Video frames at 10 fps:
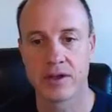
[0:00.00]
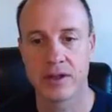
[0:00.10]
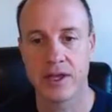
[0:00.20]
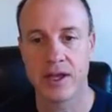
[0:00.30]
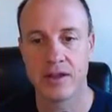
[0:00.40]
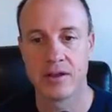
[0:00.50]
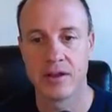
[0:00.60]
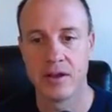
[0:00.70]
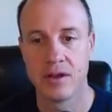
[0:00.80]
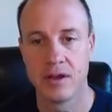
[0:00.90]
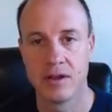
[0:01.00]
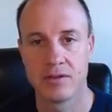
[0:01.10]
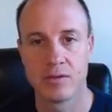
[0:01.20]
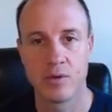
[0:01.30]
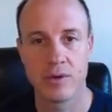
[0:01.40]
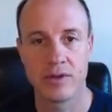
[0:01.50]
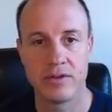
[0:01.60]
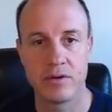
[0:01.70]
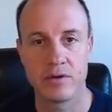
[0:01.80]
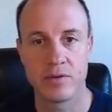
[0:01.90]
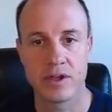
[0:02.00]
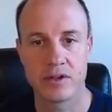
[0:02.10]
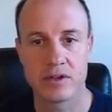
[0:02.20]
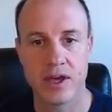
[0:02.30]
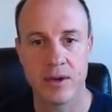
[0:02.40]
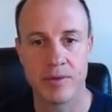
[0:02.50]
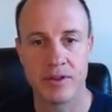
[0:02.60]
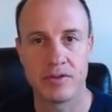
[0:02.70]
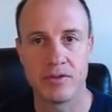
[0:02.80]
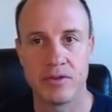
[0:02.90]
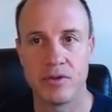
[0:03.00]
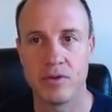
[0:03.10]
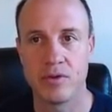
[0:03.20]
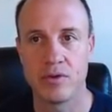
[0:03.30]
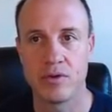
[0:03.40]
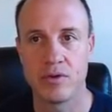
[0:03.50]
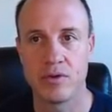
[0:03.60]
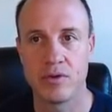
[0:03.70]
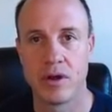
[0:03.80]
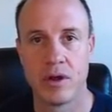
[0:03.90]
click that. So what we can do is we could just copy this to our,